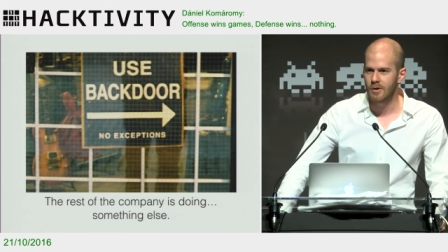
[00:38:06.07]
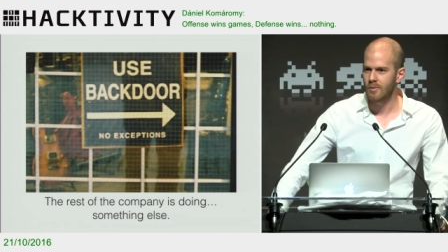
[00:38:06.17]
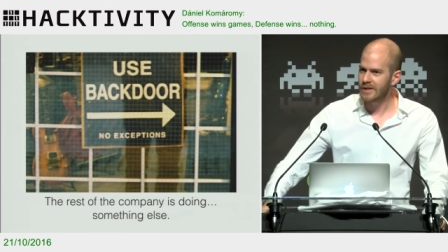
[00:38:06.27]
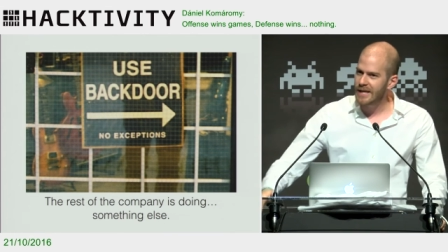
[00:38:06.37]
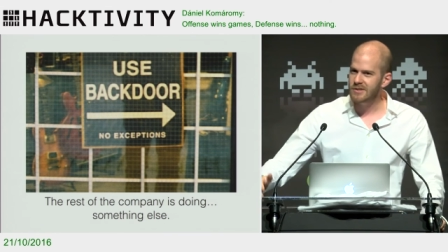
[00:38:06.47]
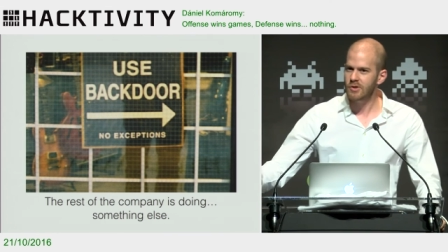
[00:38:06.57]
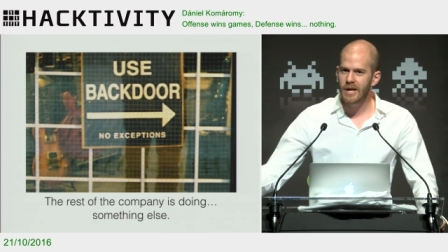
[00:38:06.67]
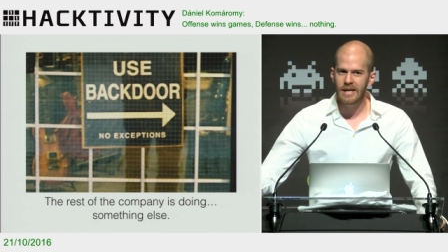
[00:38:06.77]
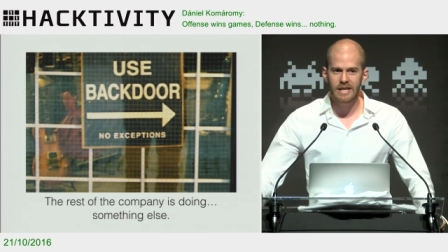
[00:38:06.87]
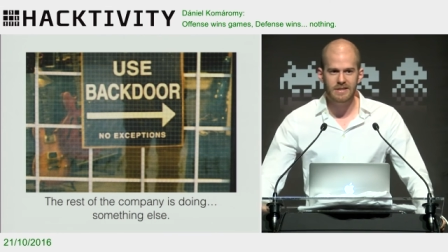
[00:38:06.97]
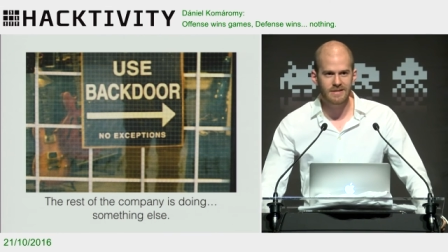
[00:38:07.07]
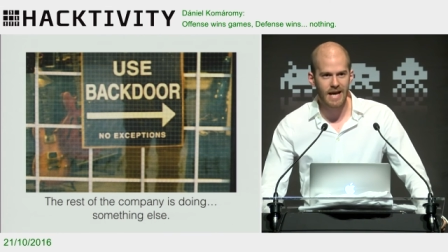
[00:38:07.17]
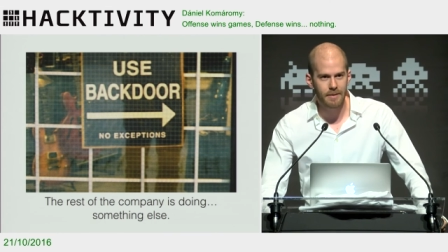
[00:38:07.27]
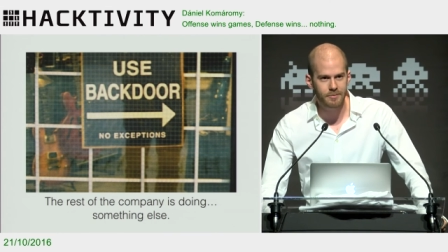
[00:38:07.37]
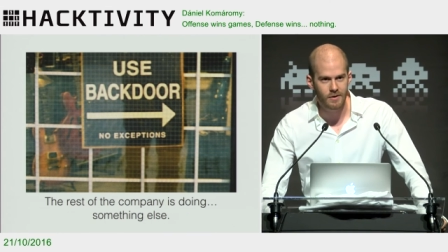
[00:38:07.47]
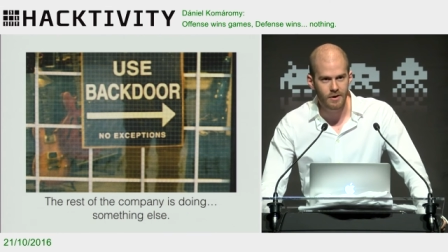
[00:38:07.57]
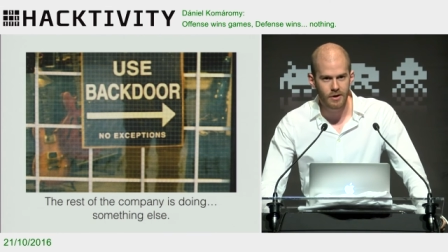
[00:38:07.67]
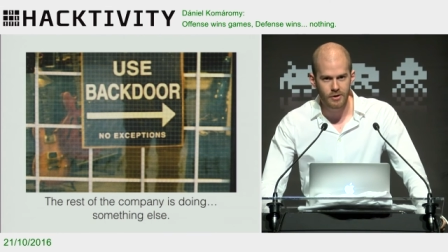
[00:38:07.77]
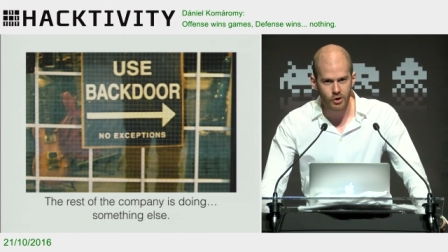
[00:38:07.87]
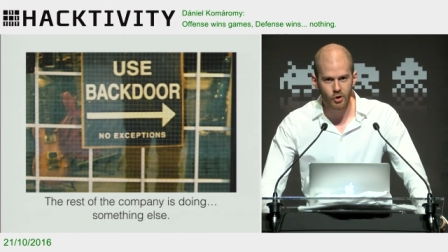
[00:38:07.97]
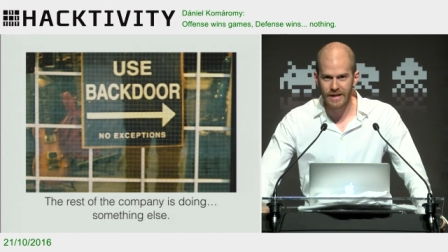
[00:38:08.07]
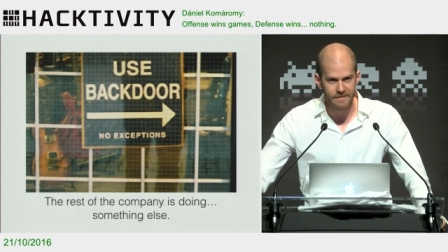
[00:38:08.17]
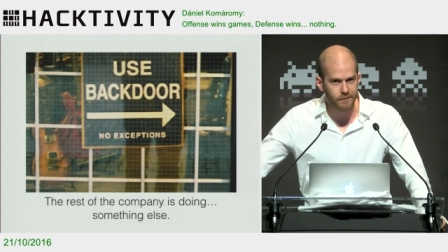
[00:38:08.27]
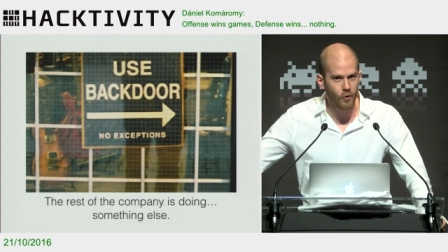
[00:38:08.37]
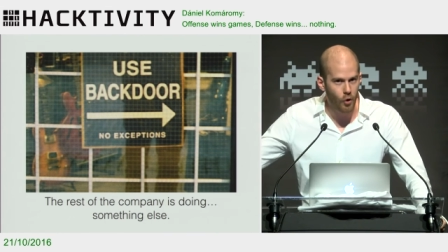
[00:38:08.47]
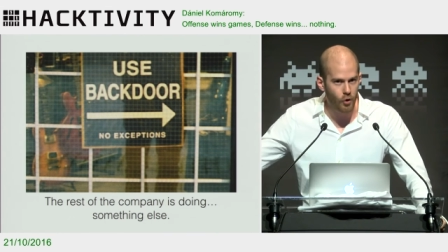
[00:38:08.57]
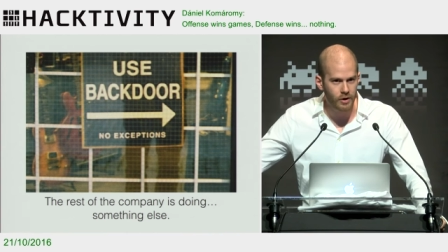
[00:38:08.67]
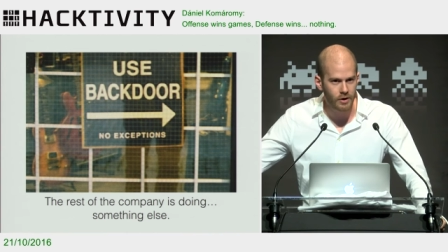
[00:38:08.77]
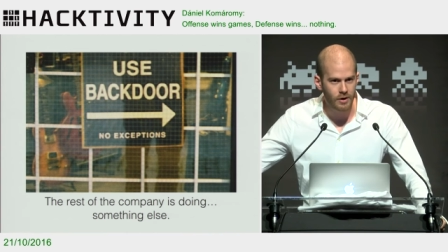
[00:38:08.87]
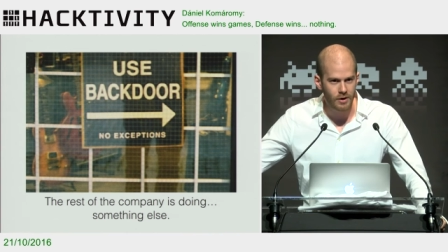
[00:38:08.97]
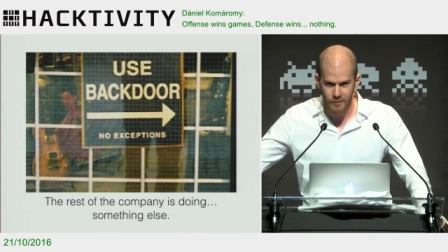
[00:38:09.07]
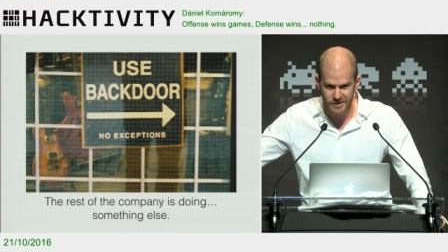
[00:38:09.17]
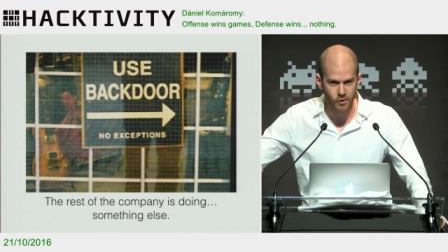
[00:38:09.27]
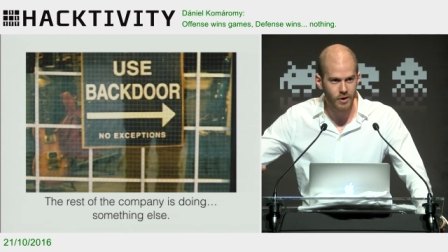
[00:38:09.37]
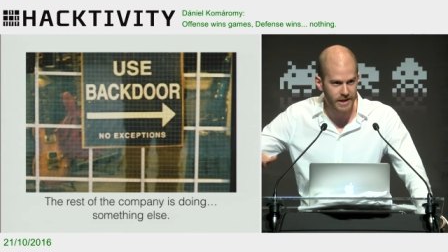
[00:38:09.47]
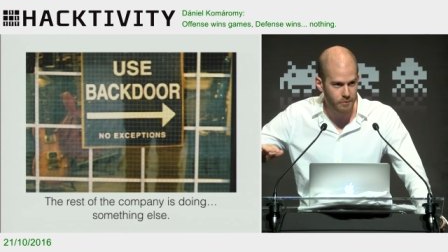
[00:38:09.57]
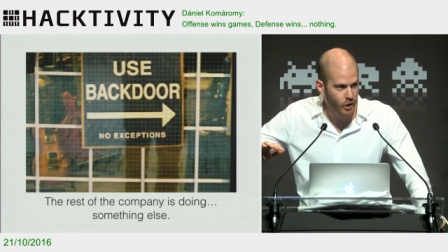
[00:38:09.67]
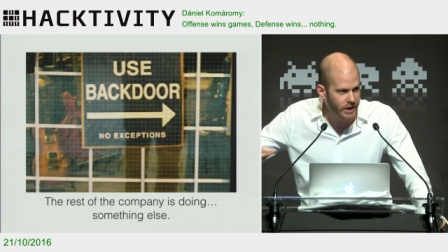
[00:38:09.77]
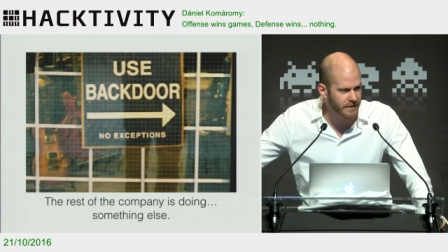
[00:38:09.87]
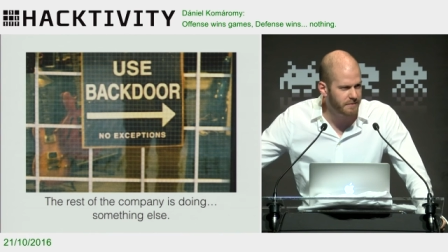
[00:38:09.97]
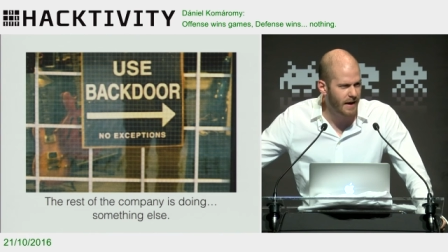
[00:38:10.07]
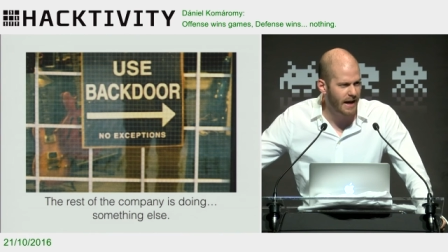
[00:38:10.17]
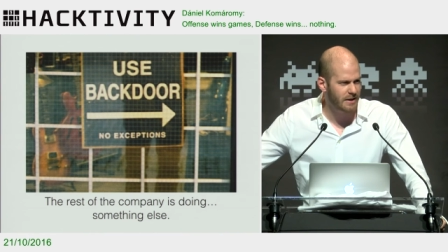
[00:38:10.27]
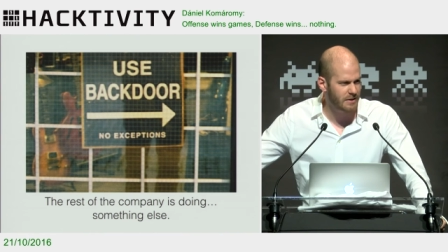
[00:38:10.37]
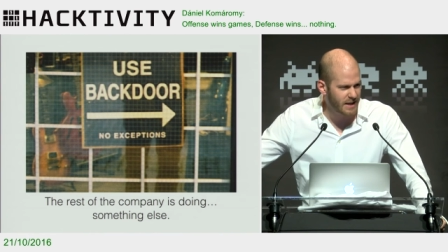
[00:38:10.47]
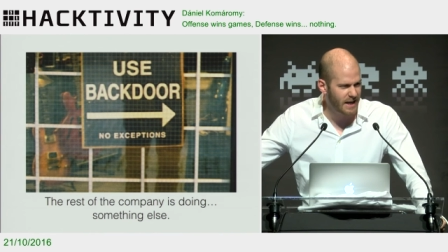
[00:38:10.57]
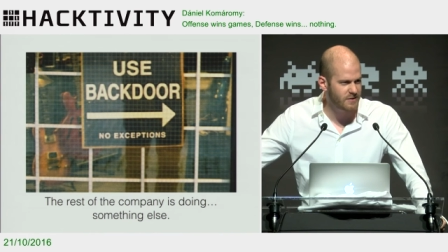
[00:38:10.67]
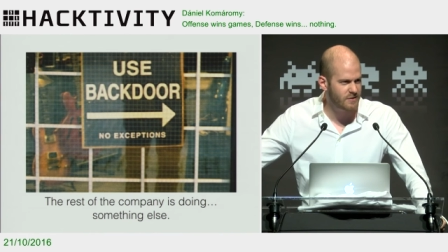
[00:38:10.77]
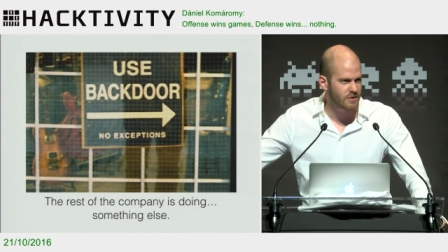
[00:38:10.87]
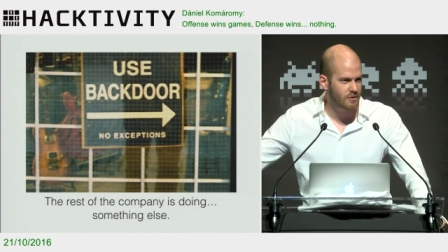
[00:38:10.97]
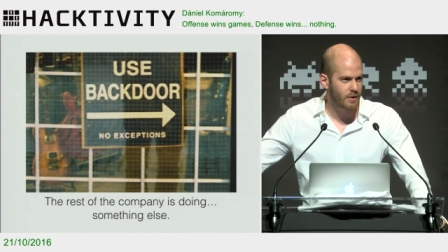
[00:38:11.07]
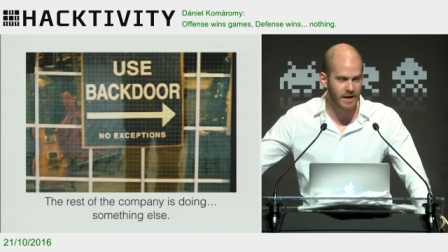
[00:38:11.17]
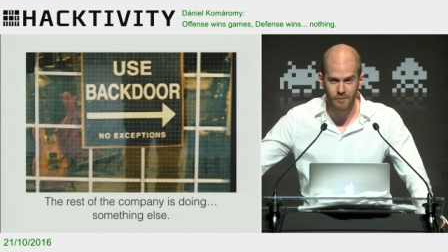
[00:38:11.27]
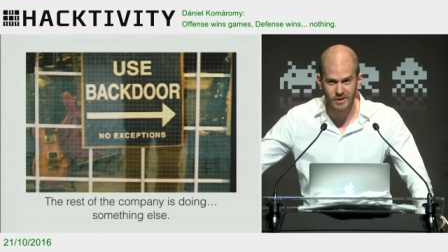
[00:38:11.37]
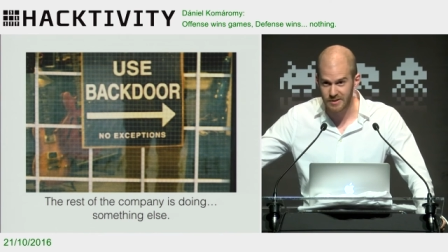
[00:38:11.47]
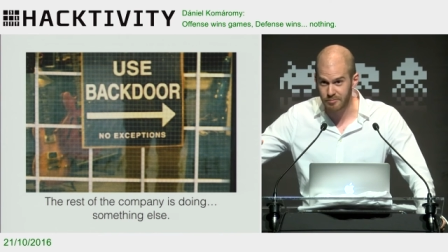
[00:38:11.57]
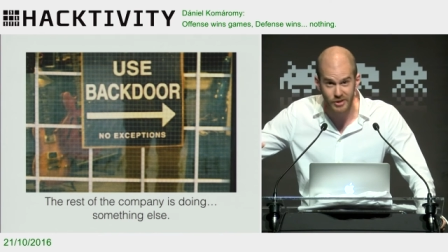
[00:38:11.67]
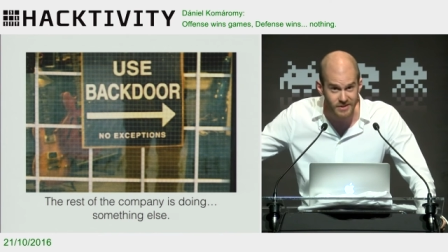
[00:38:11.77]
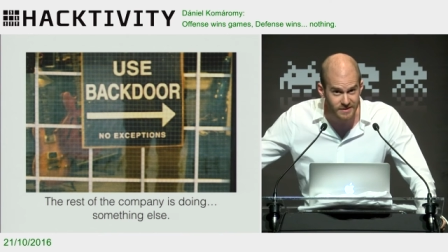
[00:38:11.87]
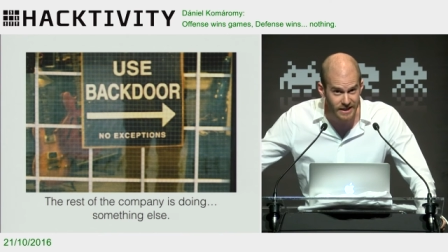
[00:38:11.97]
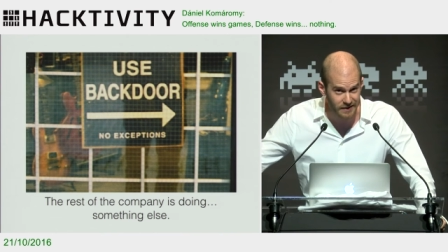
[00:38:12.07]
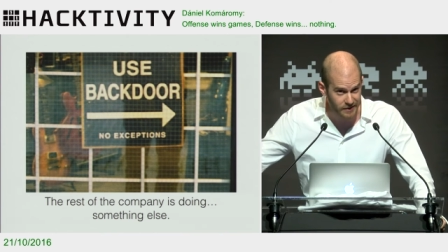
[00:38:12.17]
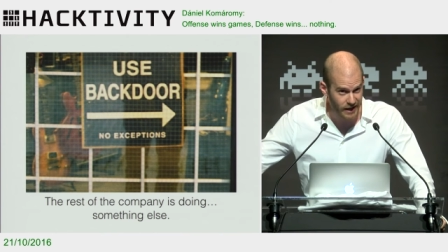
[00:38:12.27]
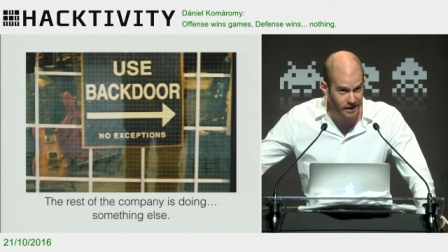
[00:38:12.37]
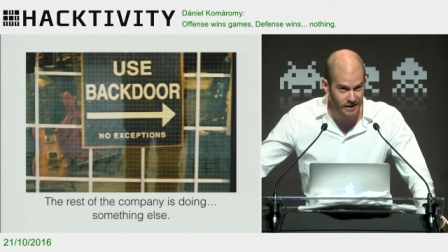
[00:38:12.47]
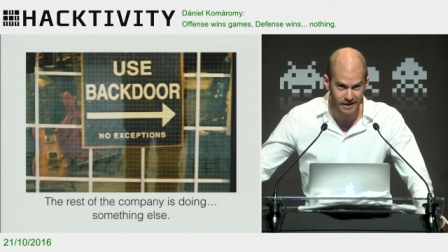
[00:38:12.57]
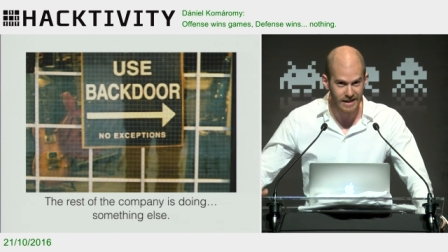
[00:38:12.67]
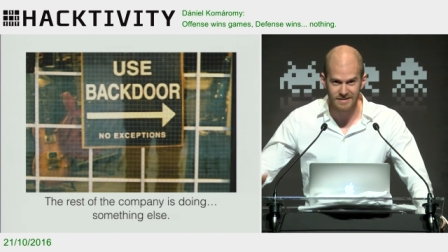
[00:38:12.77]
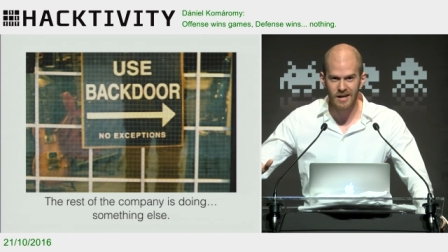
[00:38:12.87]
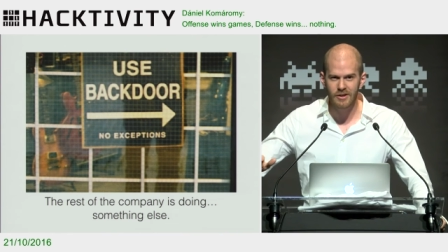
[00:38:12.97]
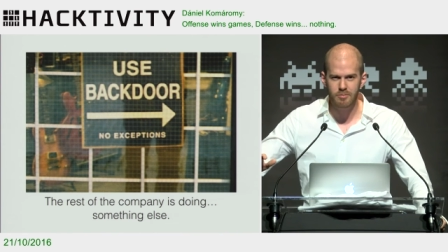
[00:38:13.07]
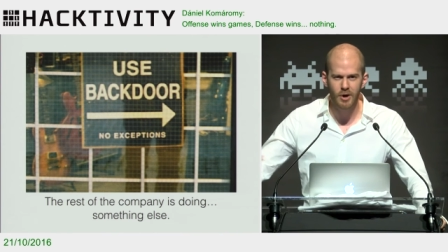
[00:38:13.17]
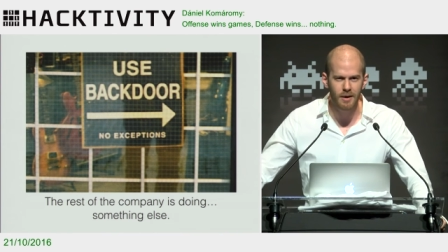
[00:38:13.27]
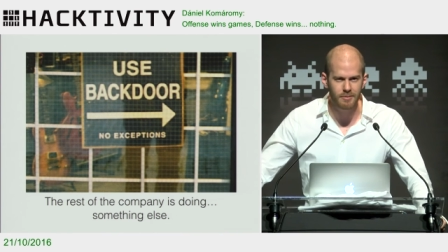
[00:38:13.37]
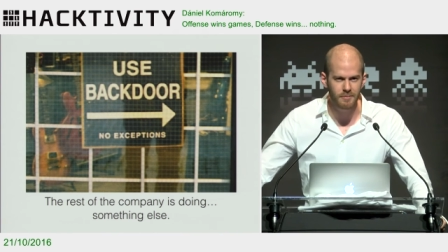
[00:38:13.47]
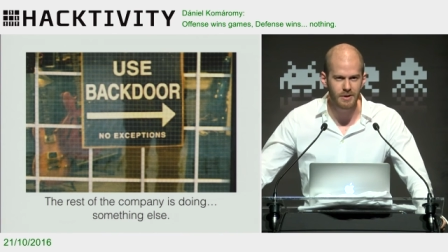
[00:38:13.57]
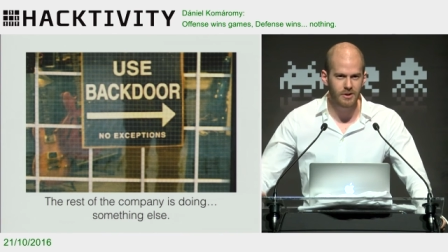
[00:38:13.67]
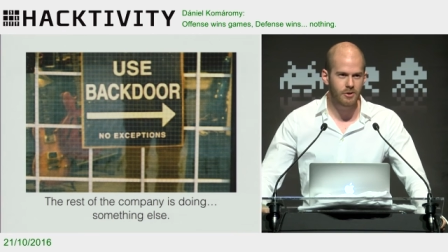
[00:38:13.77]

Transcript: Well, that's great, except, you know, that phone was already working fine in the tests when it was the pristine thing. That's not the problem.